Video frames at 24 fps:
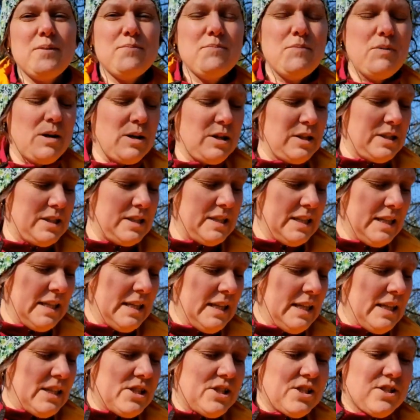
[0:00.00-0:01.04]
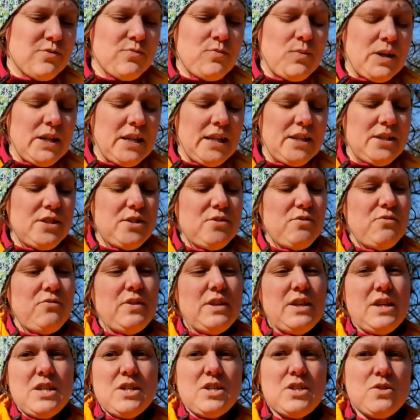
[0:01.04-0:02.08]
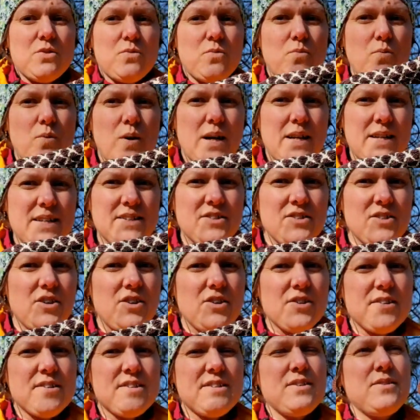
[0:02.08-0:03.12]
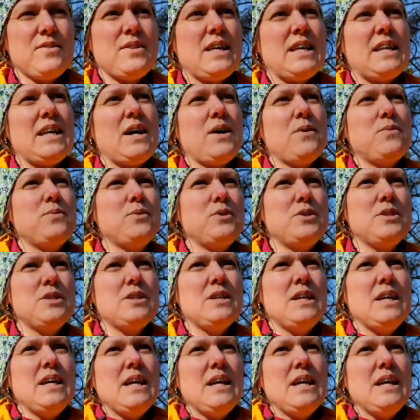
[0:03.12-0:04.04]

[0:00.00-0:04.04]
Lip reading: but just wanted to finish one sock so that I would